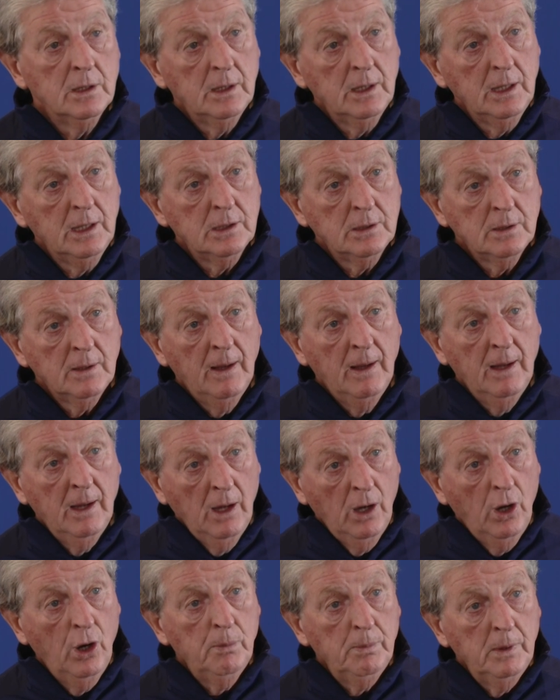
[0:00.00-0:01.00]
and these
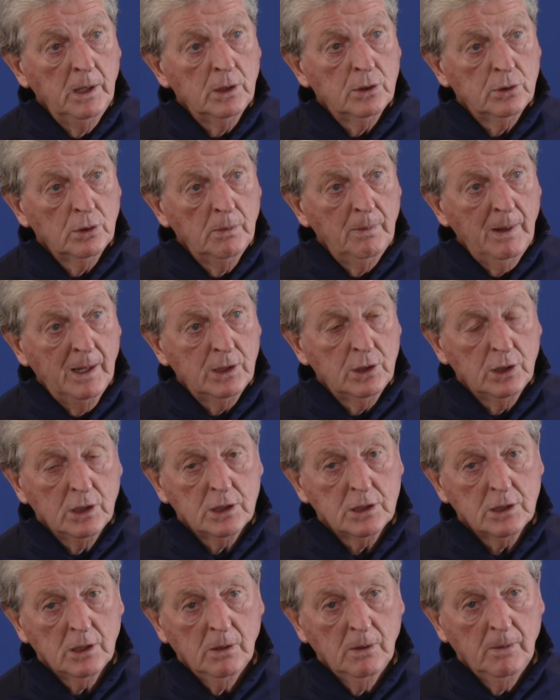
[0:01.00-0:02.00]
opening two
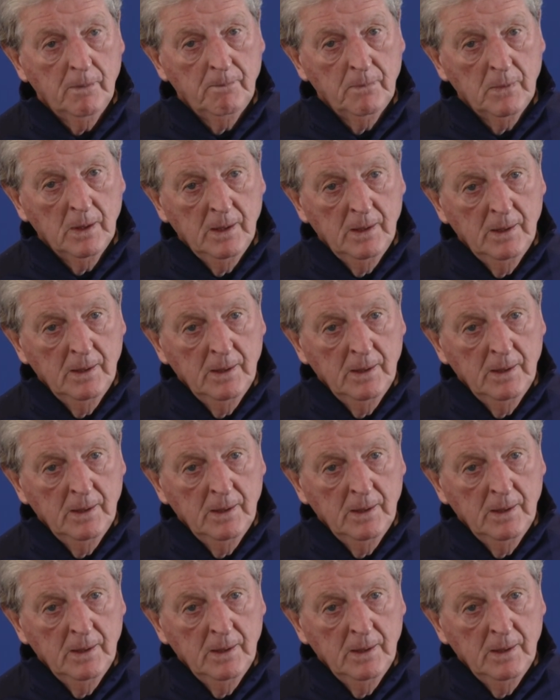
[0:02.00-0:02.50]
matches. So